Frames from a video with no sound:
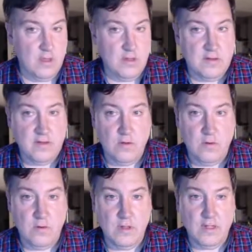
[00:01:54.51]

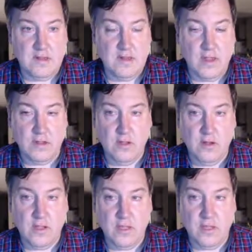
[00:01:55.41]
So let's take a
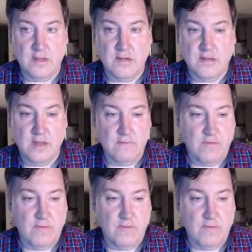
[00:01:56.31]
look and see if